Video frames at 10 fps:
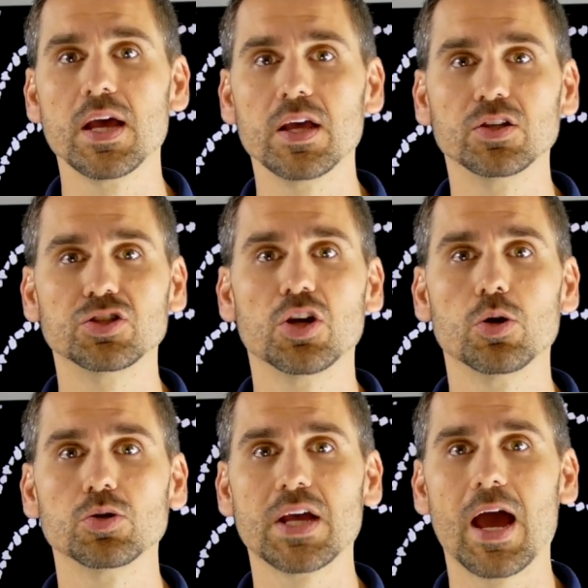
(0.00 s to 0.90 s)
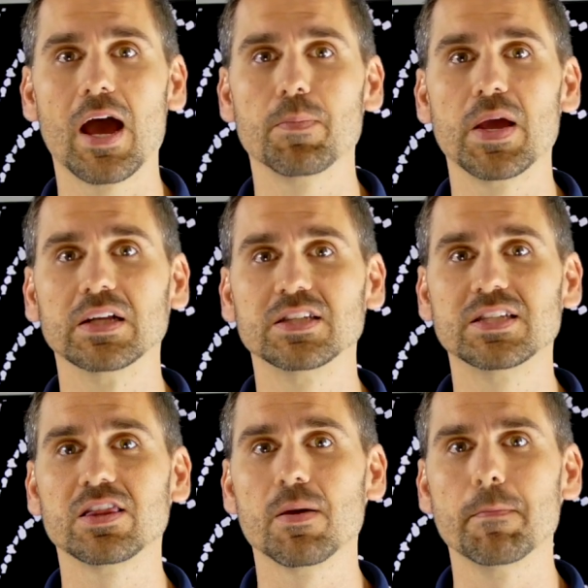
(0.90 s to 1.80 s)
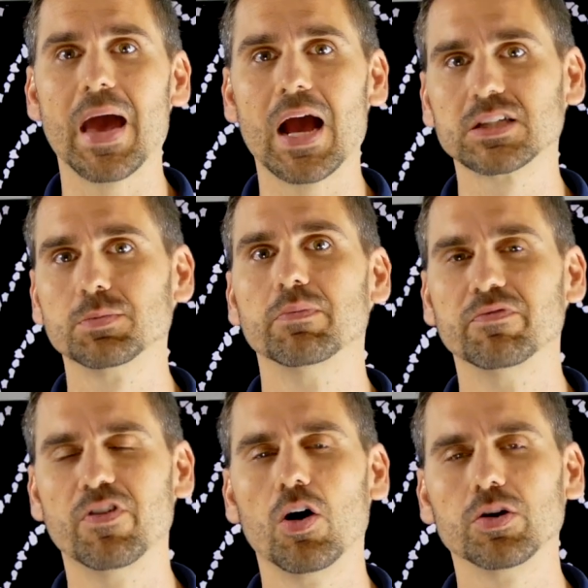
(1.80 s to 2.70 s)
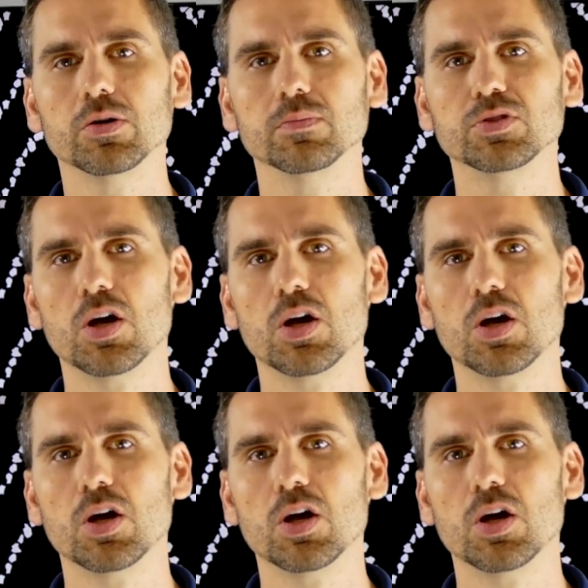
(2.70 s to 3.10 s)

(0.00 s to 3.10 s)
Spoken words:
in the Sonos app and set the maximum volume.